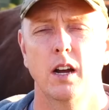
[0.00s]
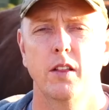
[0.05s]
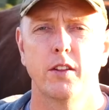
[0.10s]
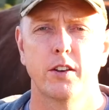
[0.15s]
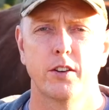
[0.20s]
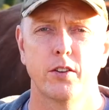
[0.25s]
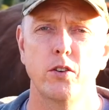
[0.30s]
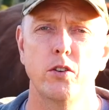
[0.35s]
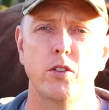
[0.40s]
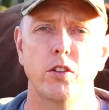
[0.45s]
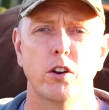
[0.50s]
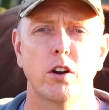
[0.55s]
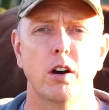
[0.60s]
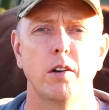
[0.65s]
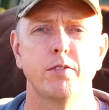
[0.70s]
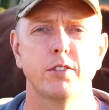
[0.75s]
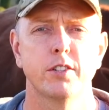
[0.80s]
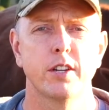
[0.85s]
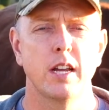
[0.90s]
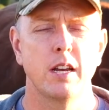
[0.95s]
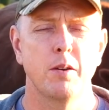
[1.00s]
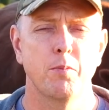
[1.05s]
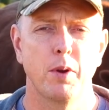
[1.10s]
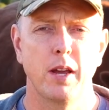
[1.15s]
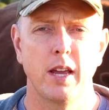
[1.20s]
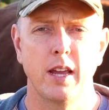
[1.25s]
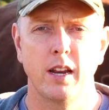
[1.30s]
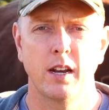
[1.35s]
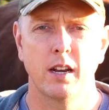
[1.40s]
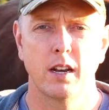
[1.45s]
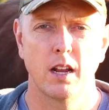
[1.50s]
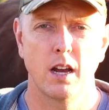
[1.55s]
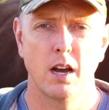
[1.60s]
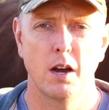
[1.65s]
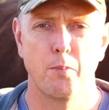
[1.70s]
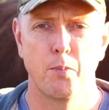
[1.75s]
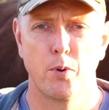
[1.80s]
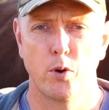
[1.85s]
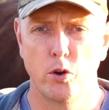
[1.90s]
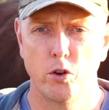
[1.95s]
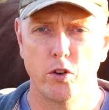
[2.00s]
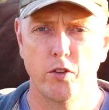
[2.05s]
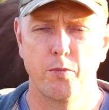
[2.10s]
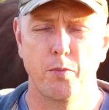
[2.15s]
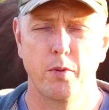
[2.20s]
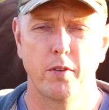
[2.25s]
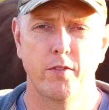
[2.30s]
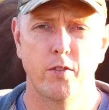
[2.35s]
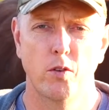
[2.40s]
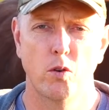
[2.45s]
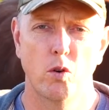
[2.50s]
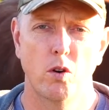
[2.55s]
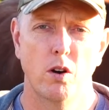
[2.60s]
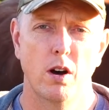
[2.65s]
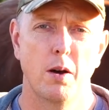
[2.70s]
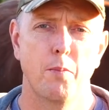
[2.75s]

The two that I've seen being approved before